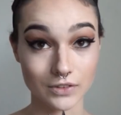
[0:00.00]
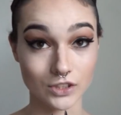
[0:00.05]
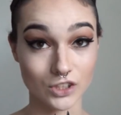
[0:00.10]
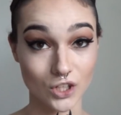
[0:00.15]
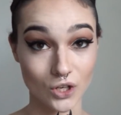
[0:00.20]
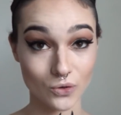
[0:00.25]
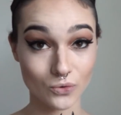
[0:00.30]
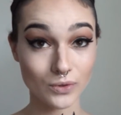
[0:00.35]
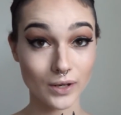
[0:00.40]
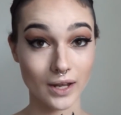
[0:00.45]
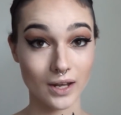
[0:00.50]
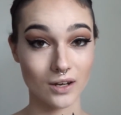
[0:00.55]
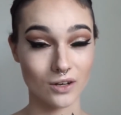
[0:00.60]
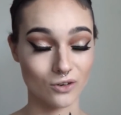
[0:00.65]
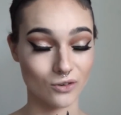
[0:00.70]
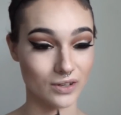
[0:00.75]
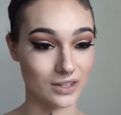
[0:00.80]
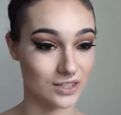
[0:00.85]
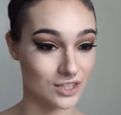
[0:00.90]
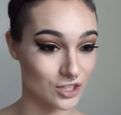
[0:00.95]
it alone
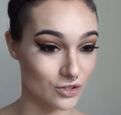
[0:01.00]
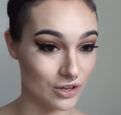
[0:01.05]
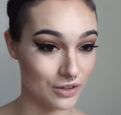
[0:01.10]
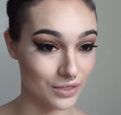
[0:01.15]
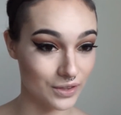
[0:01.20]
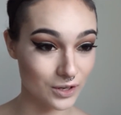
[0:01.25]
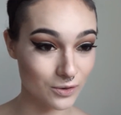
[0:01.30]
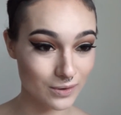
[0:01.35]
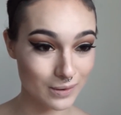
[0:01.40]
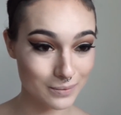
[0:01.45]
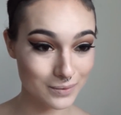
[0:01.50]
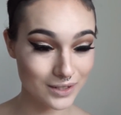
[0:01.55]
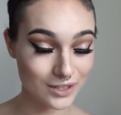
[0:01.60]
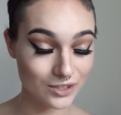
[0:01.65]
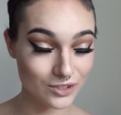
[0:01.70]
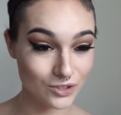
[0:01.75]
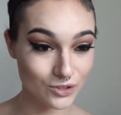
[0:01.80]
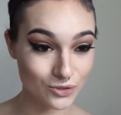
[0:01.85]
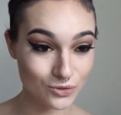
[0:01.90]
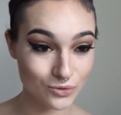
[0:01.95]
now, and so I think what I'm gonna
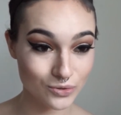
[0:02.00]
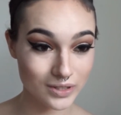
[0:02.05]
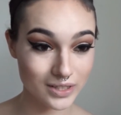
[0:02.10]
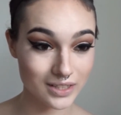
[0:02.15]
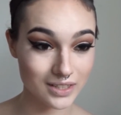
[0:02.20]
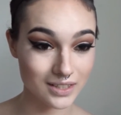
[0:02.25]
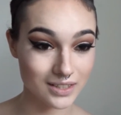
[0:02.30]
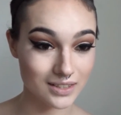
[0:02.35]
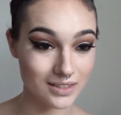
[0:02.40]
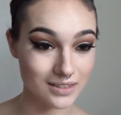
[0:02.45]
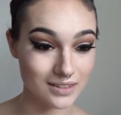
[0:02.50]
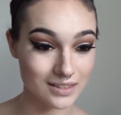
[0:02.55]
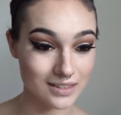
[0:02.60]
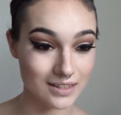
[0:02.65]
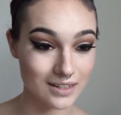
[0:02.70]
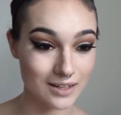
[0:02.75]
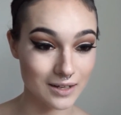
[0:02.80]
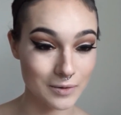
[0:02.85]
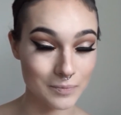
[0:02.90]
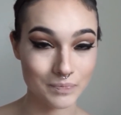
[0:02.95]
do is
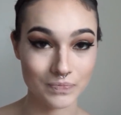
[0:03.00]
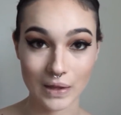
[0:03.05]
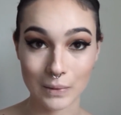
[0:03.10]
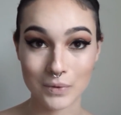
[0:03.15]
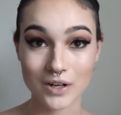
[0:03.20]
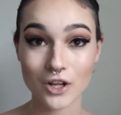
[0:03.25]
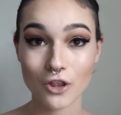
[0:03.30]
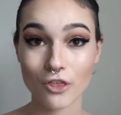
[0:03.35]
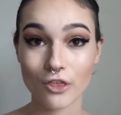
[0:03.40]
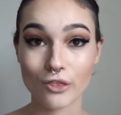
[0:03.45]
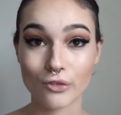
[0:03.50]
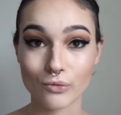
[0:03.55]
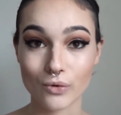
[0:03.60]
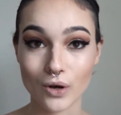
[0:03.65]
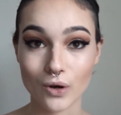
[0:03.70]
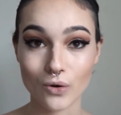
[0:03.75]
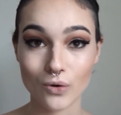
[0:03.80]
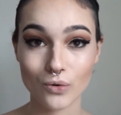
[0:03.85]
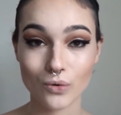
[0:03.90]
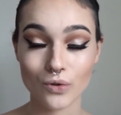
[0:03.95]
I'm gonna
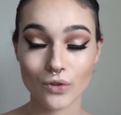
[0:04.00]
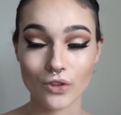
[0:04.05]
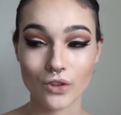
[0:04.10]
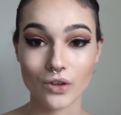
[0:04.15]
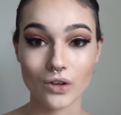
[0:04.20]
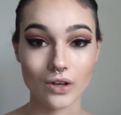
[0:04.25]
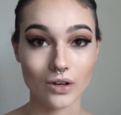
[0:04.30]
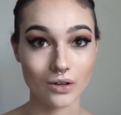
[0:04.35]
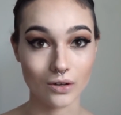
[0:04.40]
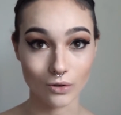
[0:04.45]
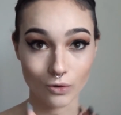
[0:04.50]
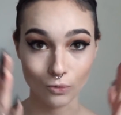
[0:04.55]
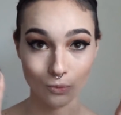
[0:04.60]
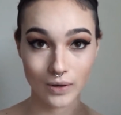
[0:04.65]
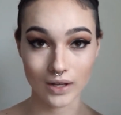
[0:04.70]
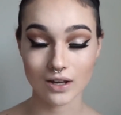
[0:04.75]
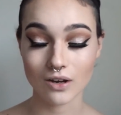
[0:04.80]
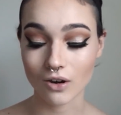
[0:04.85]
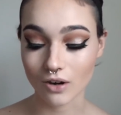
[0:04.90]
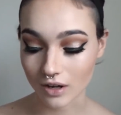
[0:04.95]
throw the
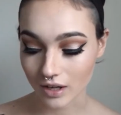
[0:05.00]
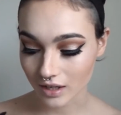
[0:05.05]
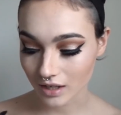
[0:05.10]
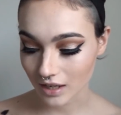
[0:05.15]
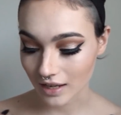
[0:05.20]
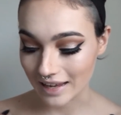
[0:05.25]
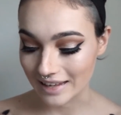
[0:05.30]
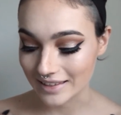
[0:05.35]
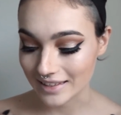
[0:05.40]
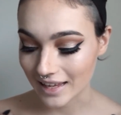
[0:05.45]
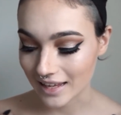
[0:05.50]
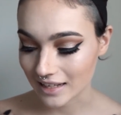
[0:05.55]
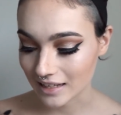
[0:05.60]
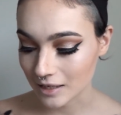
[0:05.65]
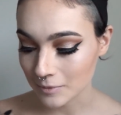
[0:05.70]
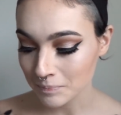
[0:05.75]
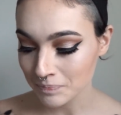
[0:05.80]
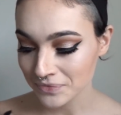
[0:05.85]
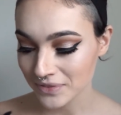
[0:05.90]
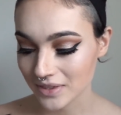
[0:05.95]
wig on, and
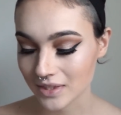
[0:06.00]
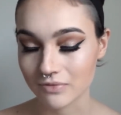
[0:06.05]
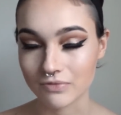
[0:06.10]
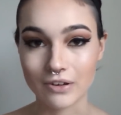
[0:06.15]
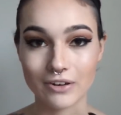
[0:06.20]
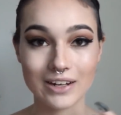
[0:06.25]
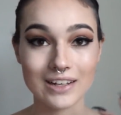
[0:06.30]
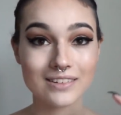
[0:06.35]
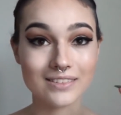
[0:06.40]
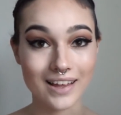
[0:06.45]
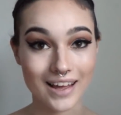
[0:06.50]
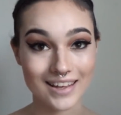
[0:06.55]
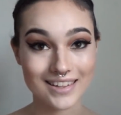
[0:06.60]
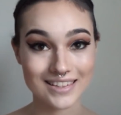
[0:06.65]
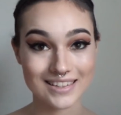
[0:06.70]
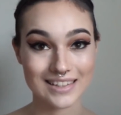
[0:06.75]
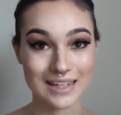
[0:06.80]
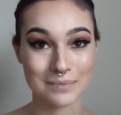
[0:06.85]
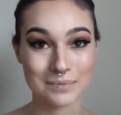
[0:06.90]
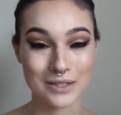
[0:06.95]
then the very
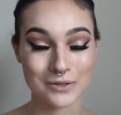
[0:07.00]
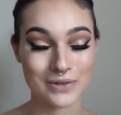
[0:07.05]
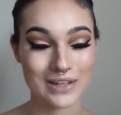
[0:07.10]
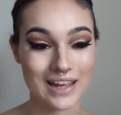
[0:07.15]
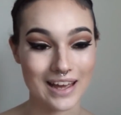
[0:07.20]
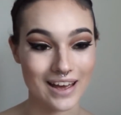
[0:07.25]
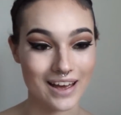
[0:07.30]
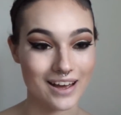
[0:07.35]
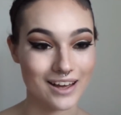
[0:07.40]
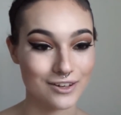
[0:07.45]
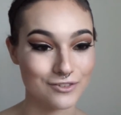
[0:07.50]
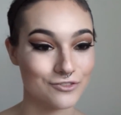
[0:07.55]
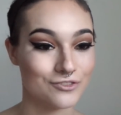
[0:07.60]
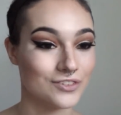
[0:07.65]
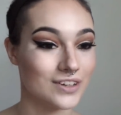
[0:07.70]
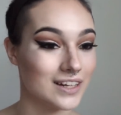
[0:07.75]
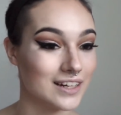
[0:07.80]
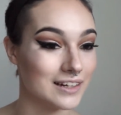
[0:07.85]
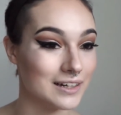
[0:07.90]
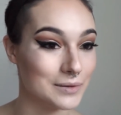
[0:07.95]
last step that we have,
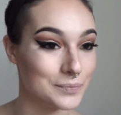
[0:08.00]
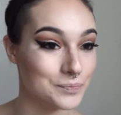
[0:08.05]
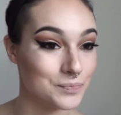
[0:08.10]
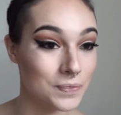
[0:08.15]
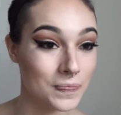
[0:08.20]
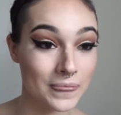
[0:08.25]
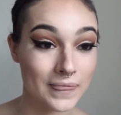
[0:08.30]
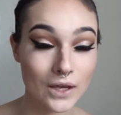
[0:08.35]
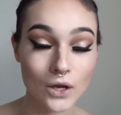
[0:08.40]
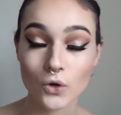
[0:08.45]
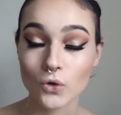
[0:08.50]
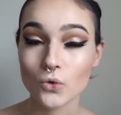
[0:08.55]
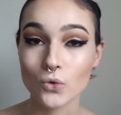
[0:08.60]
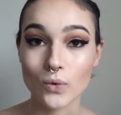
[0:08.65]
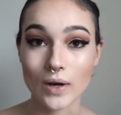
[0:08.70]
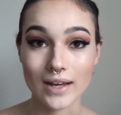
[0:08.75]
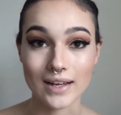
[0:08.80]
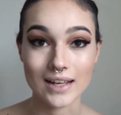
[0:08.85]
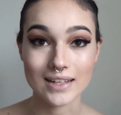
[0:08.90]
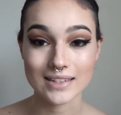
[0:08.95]

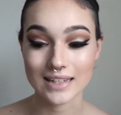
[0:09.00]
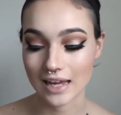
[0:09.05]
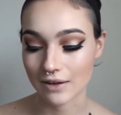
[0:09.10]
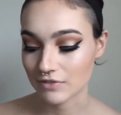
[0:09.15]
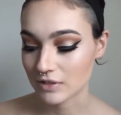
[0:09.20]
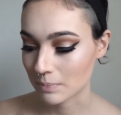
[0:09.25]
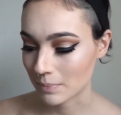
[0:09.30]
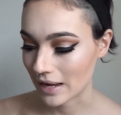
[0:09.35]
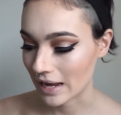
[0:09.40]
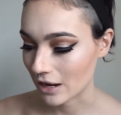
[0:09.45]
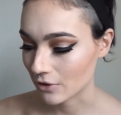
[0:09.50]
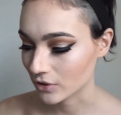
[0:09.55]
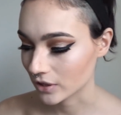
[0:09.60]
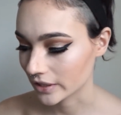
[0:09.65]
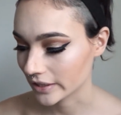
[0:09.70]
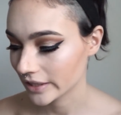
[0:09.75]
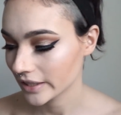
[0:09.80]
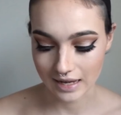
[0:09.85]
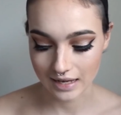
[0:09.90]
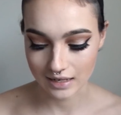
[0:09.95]
I guess I have to
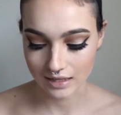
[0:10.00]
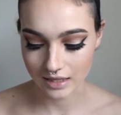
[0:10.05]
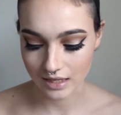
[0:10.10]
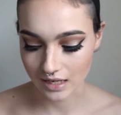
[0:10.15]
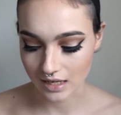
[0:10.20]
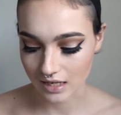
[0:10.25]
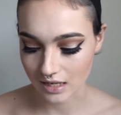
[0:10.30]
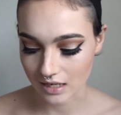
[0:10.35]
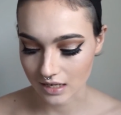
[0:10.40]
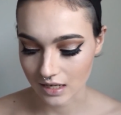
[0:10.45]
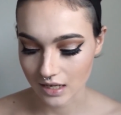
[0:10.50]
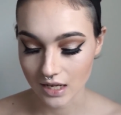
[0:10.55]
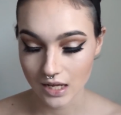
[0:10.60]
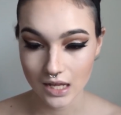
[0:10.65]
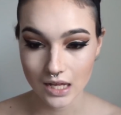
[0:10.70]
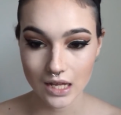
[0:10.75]
powder, and then